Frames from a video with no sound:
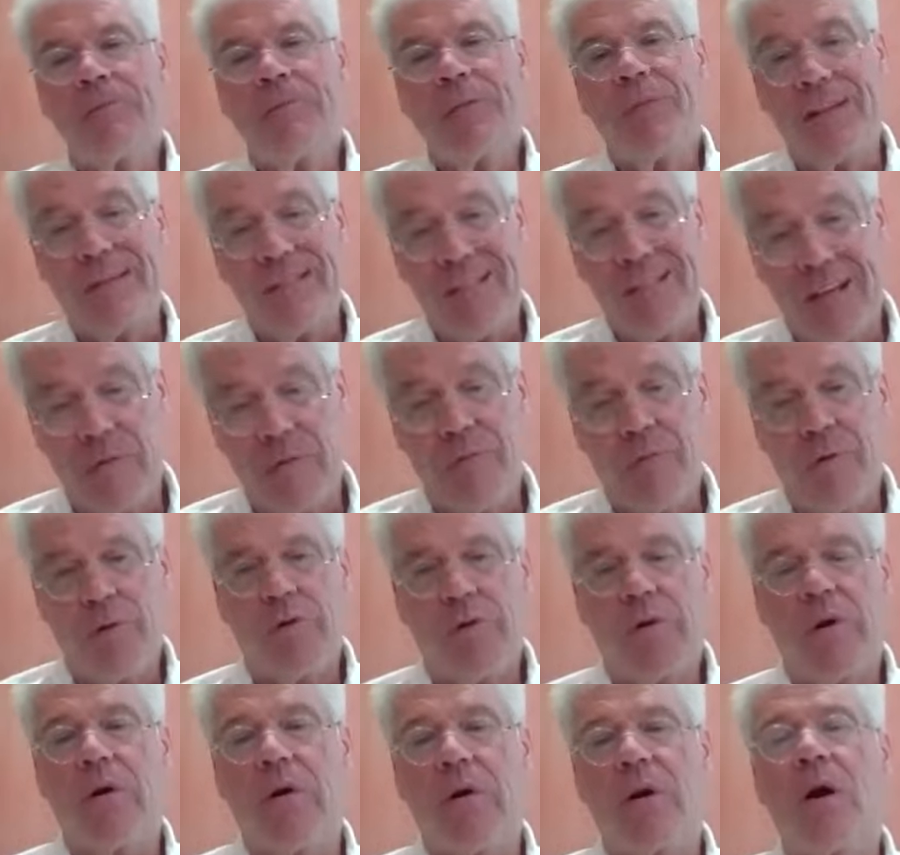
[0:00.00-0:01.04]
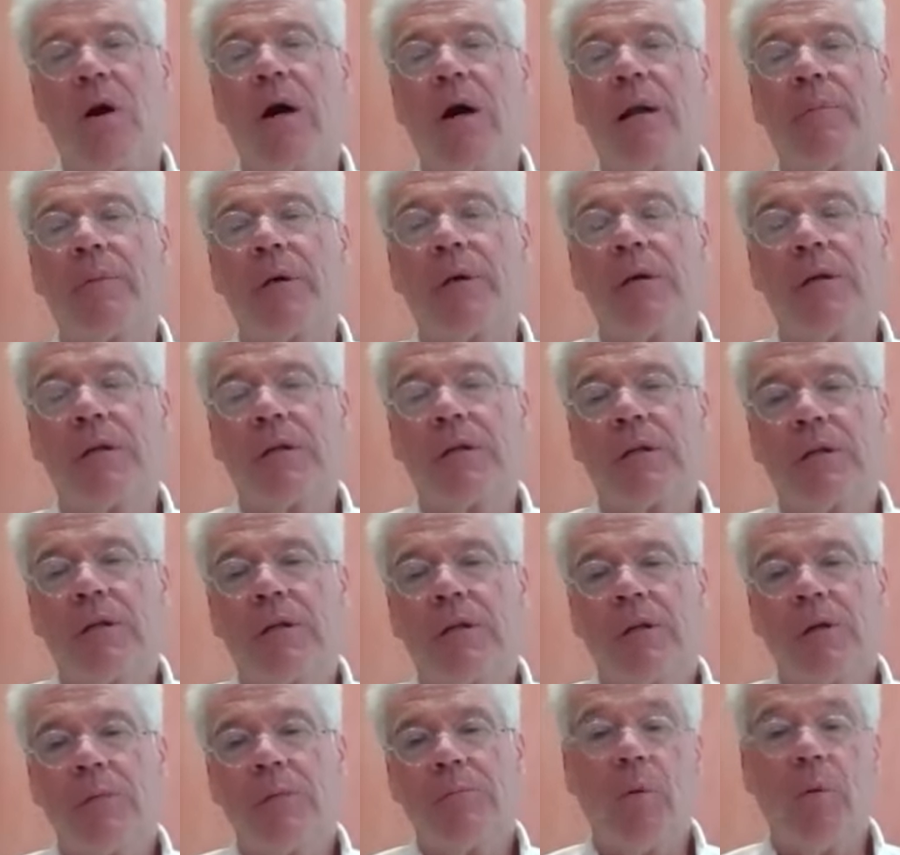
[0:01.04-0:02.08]
That's helpful to our economy.
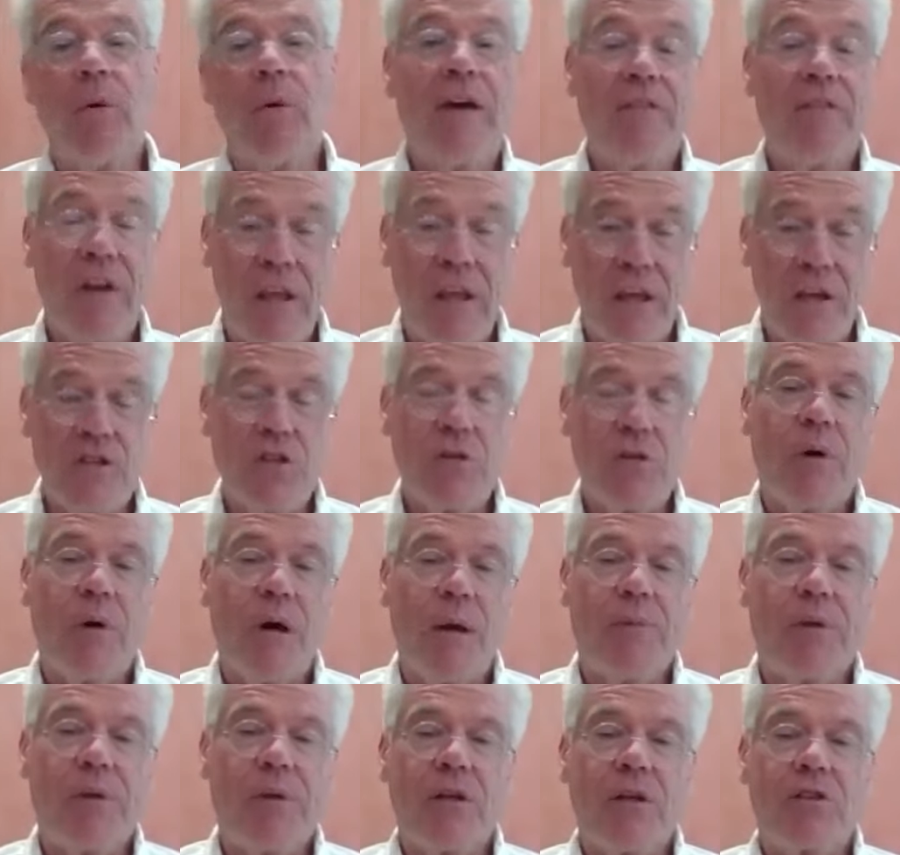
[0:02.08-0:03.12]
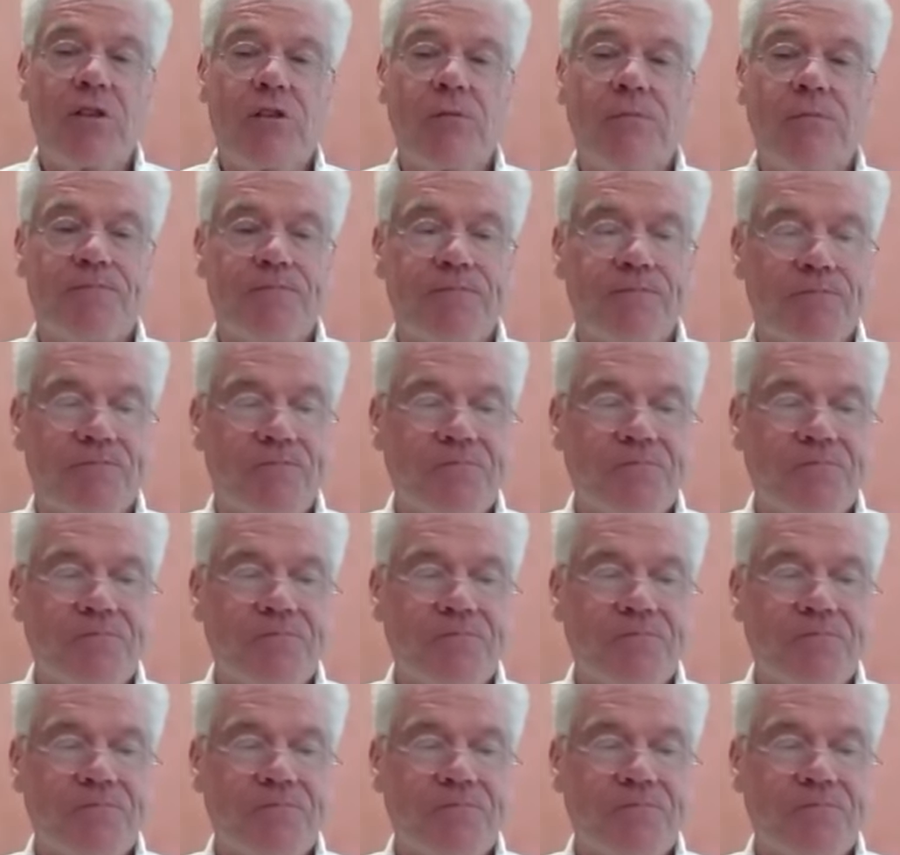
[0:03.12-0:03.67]
But we have an aging population.